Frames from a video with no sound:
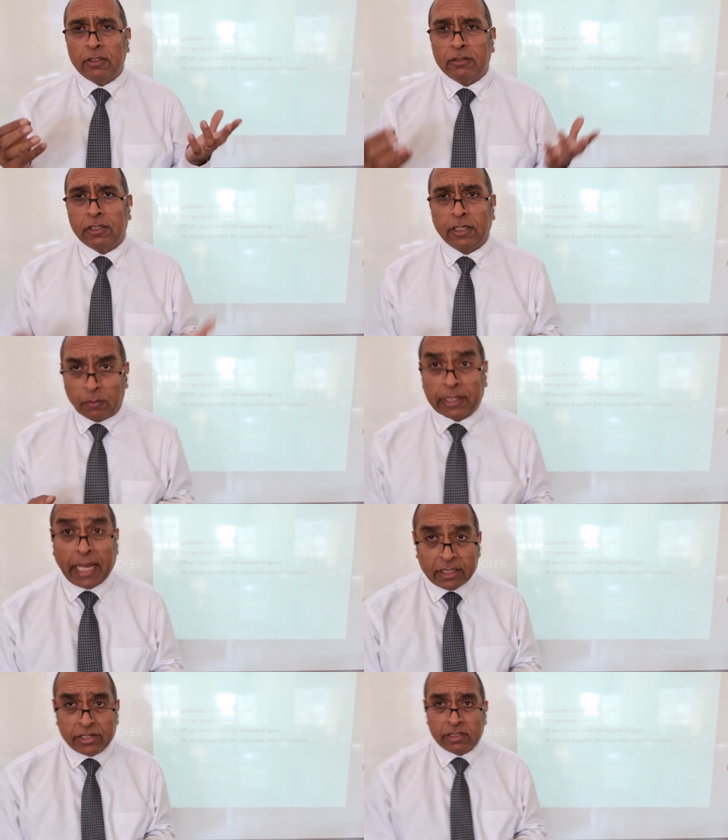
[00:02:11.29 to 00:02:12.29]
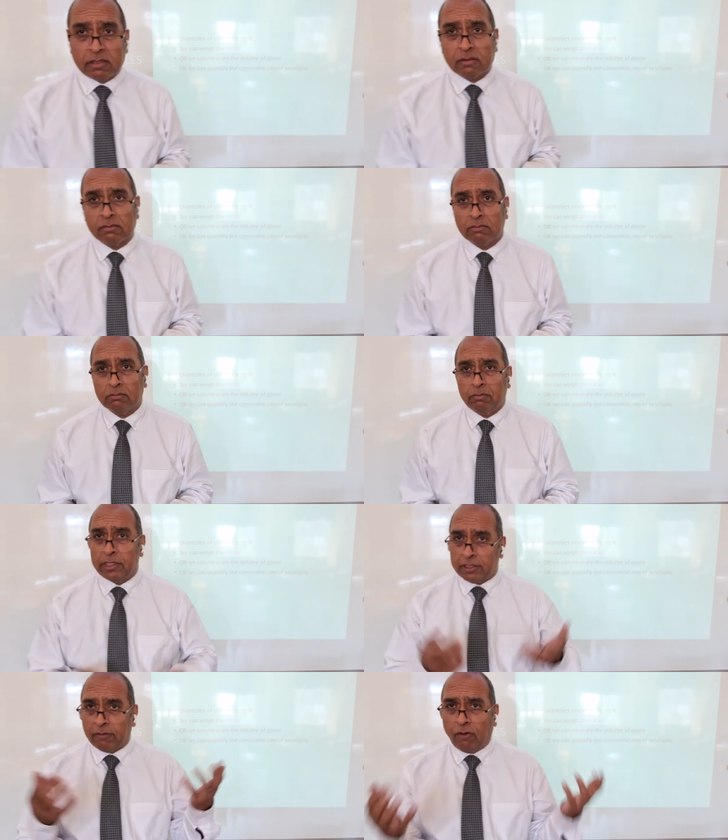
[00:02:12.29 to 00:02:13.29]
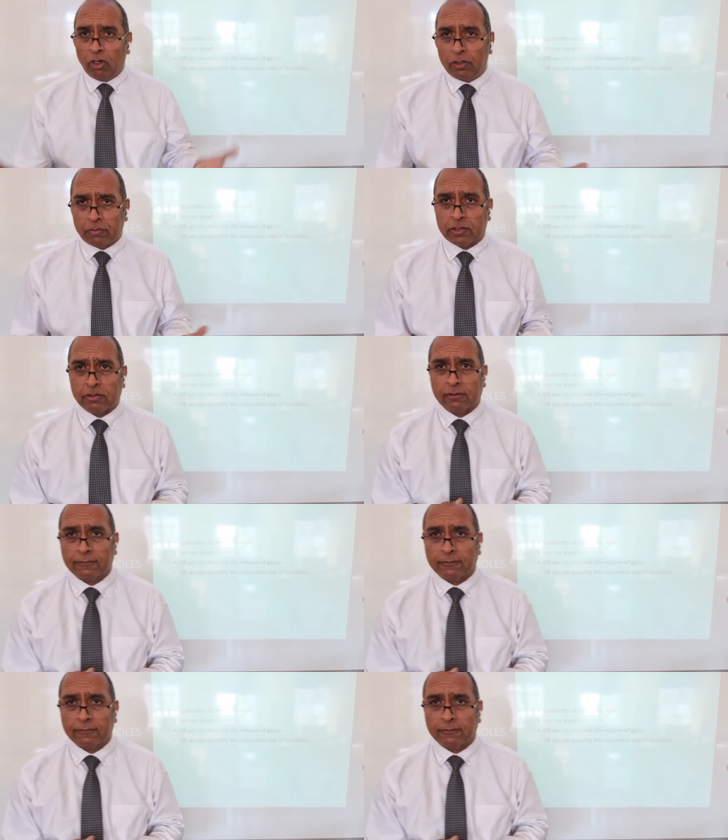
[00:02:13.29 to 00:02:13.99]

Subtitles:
To deal with gases, measure their volumes.